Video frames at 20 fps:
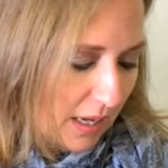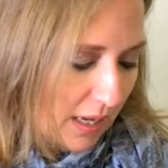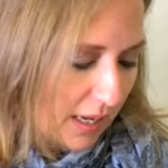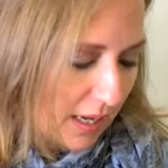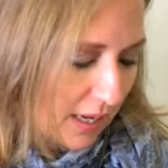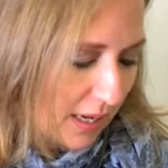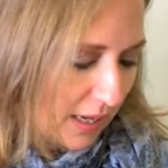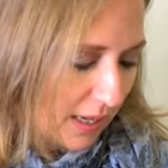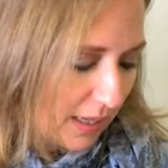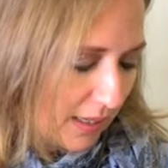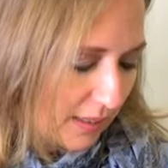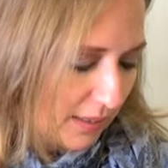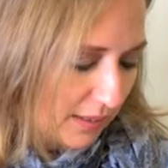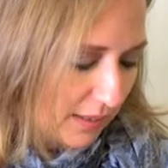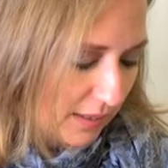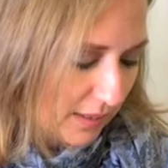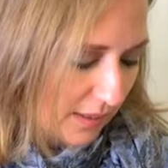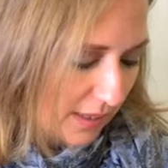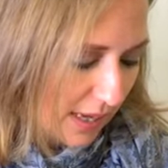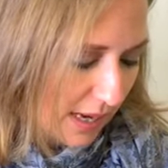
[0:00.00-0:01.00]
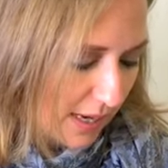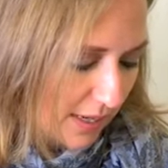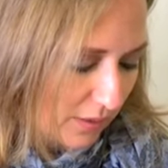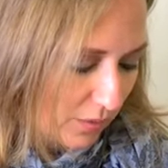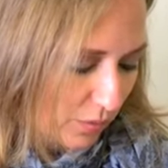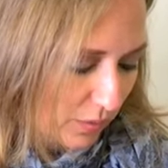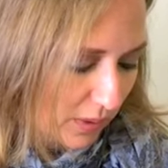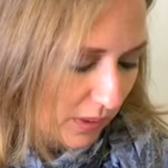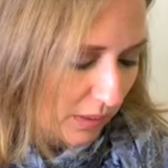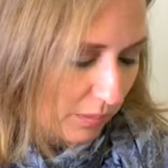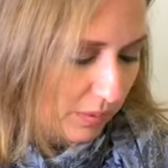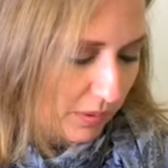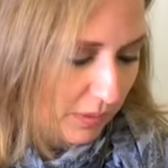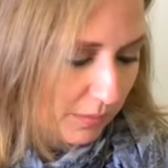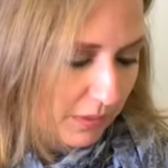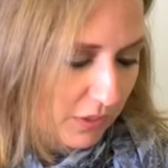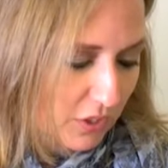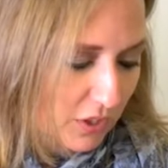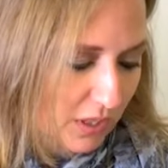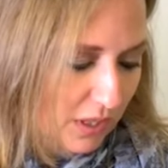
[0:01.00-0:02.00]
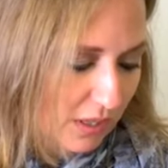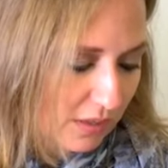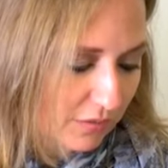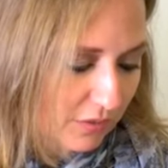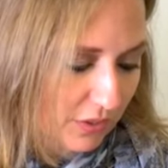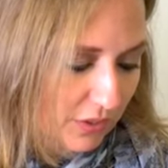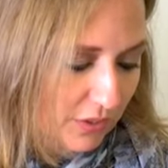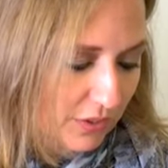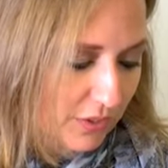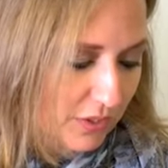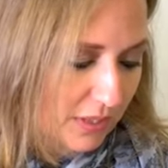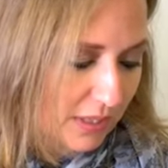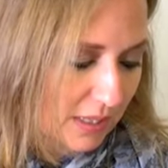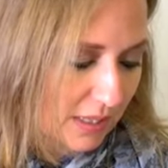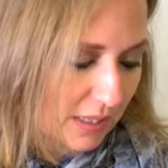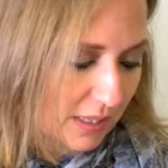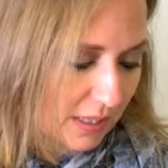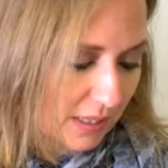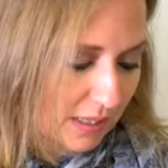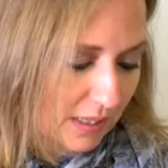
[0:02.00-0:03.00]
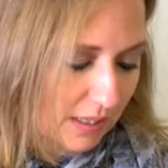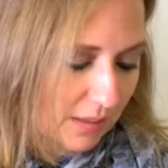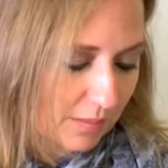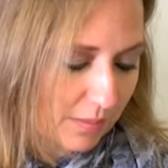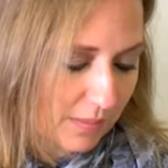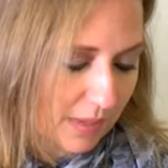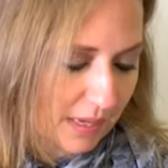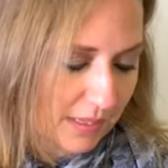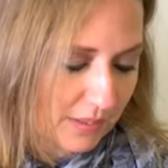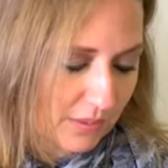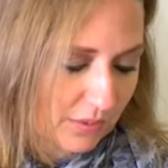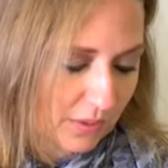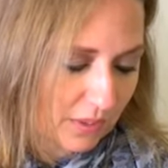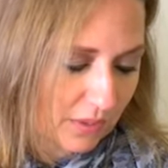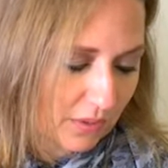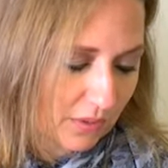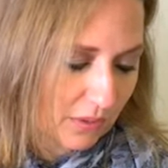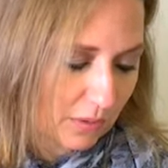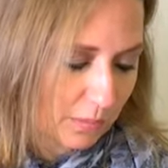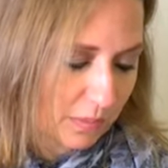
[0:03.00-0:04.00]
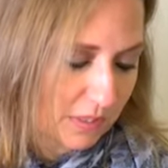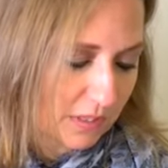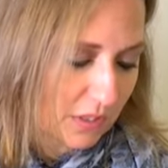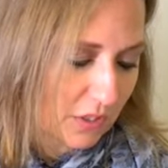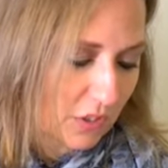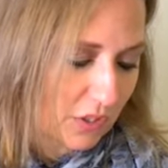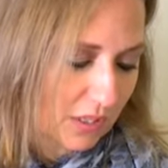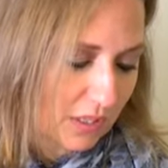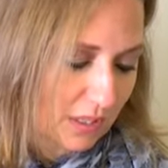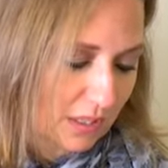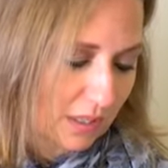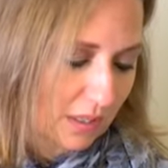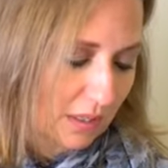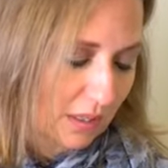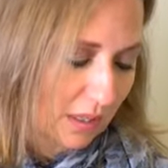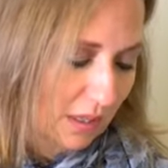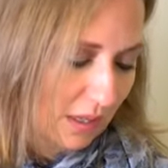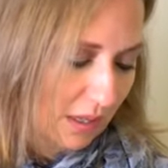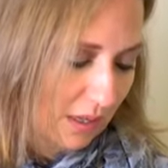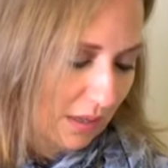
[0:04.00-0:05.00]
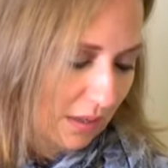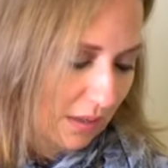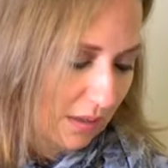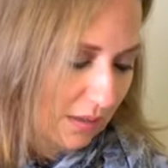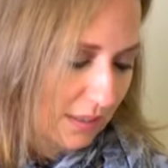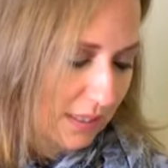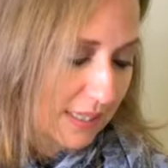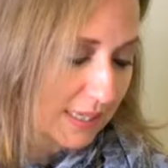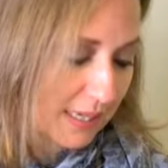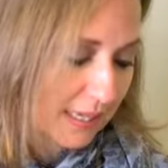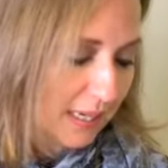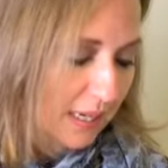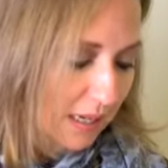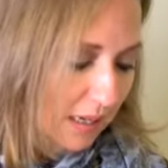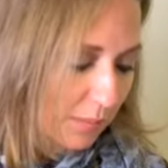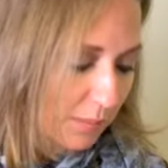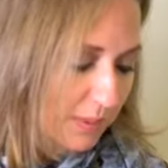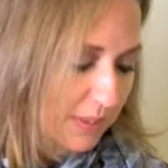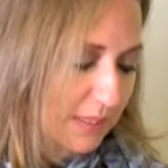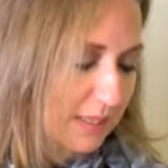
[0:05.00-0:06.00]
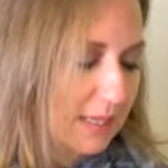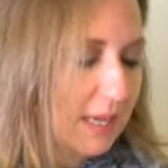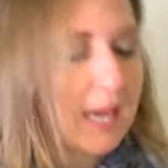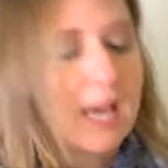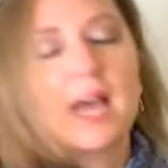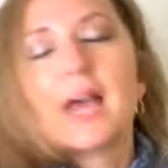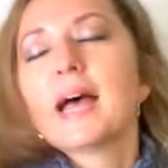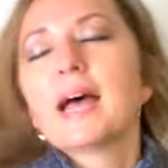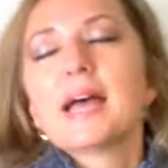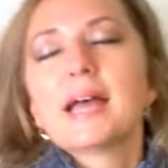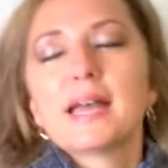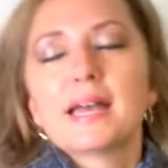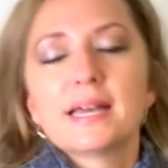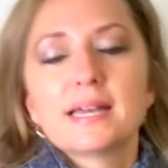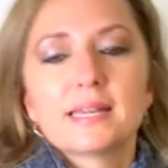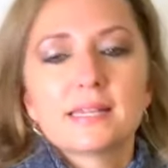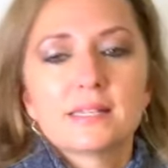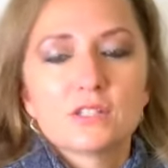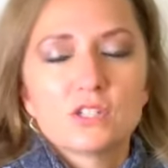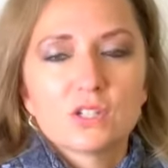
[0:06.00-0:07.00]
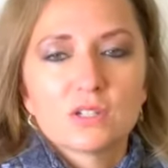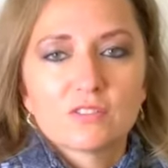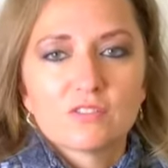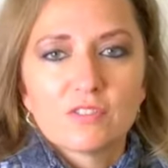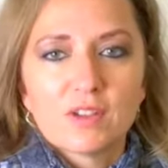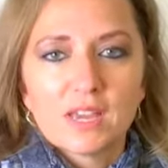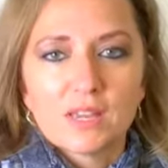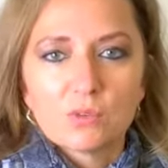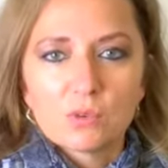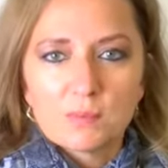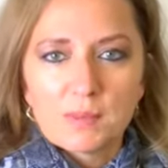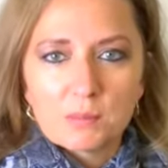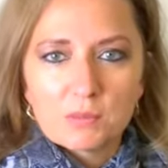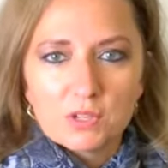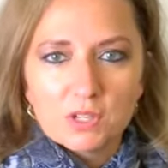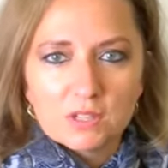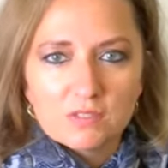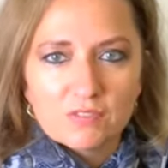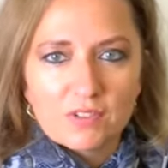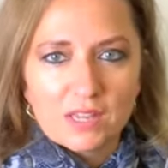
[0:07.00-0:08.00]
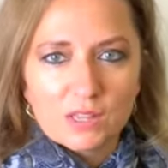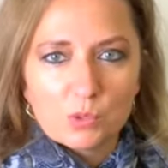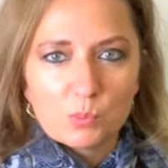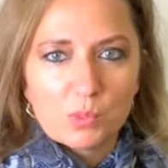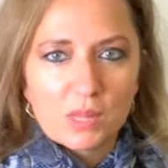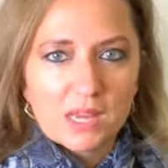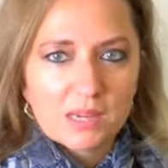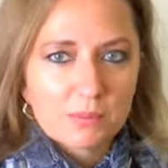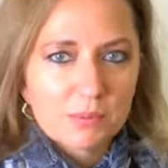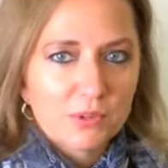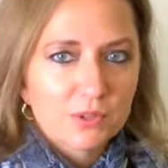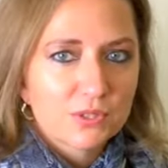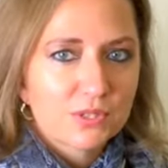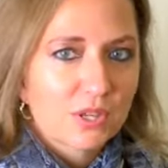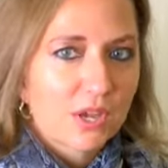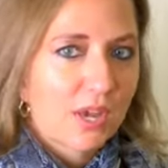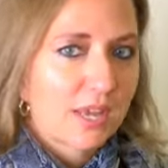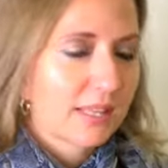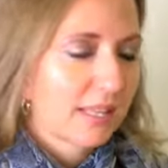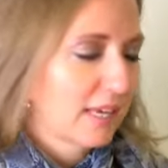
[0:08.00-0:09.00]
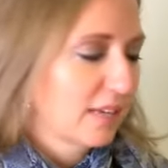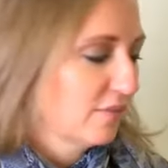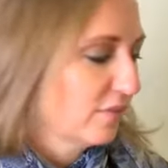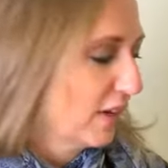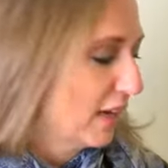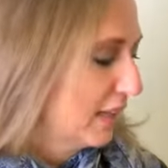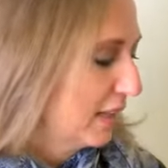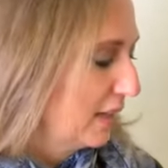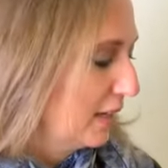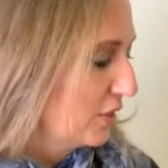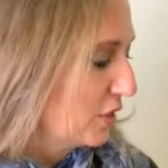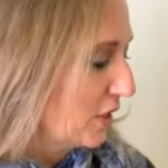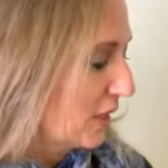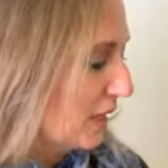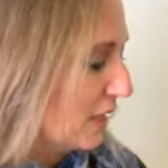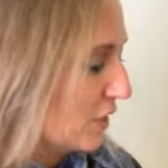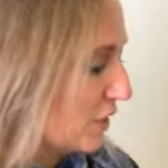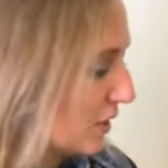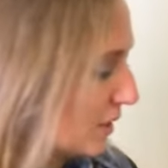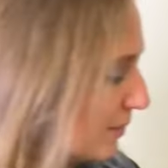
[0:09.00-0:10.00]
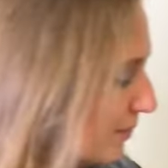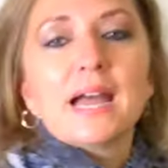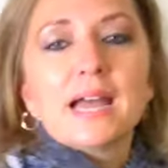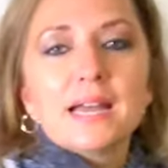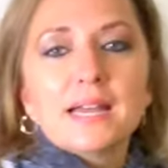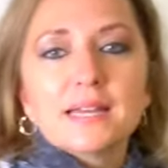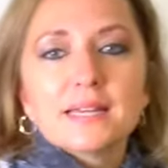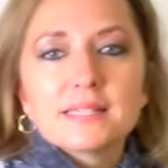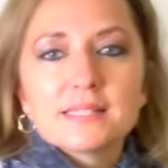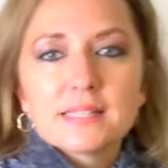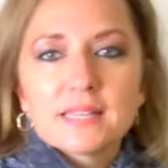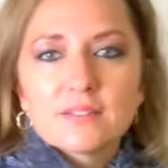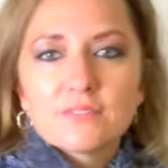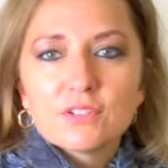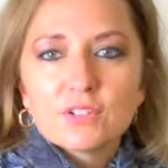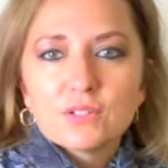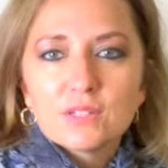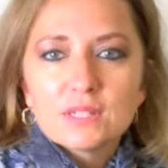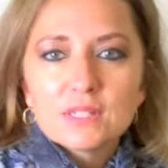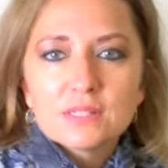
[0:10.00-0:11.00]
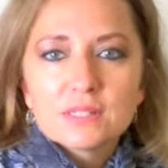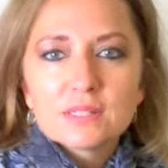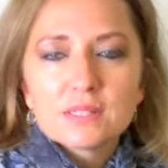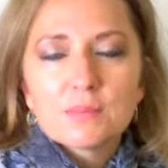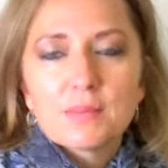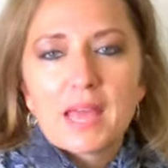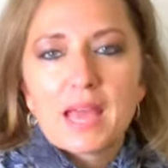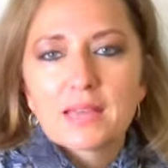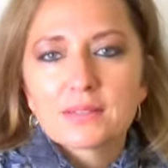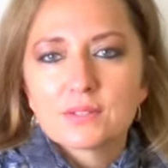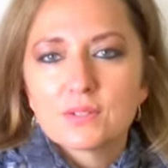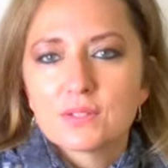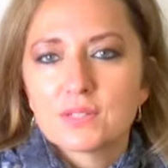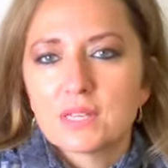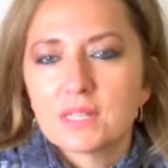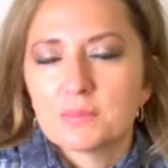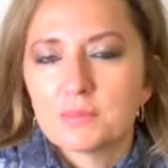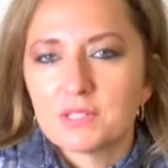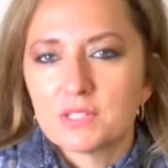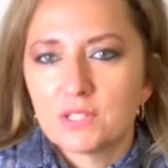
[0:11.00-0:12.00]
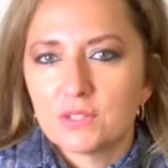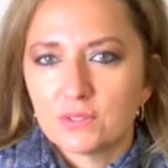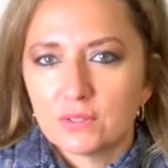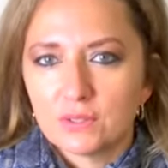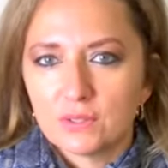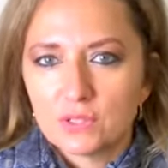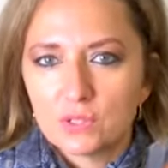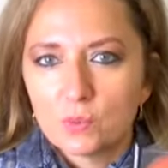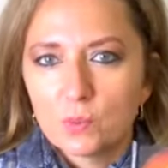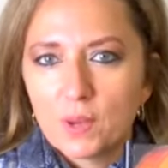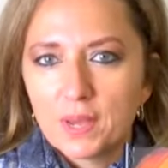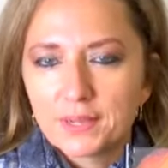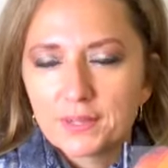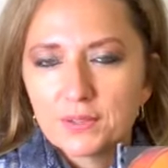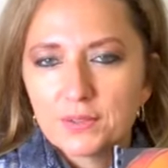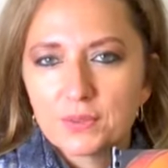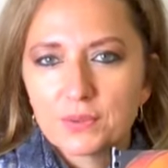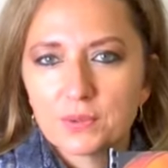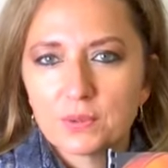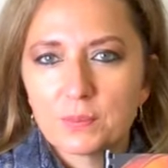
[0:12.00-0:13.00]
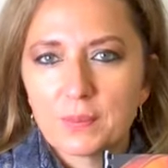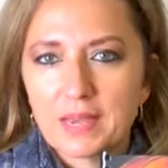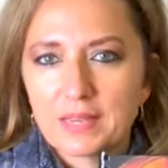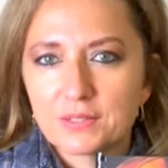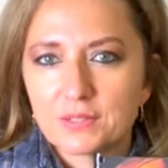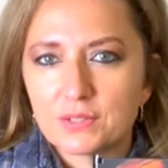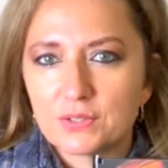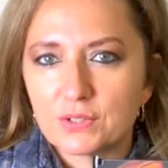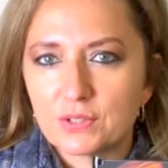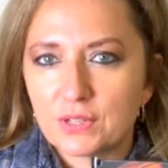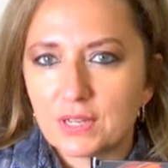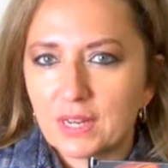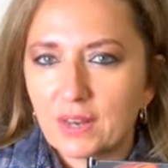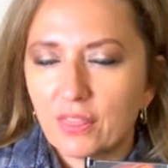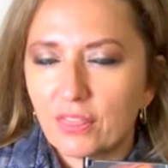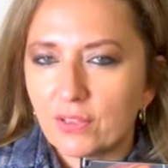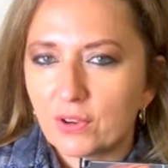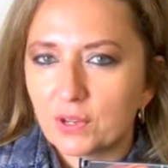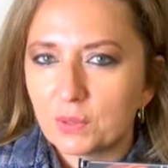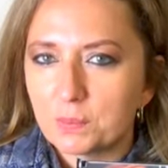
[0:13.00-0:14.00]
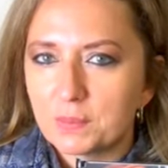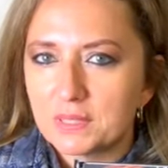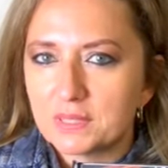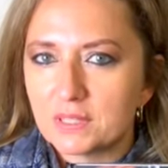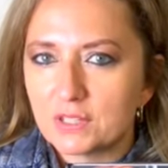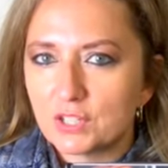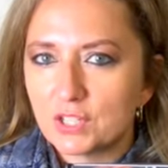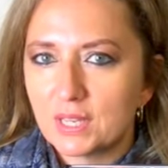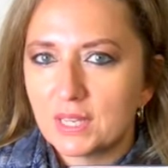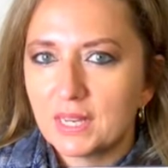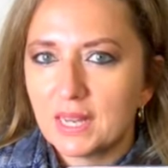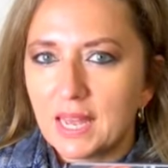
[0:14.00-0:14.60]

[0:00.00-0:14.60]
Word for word: And that really pretty much covers the mastering third position uh, tips. And you can find, remember, you can find the blog post at Online Violin Education. And if you need some exercise material to walk you through mastering third position,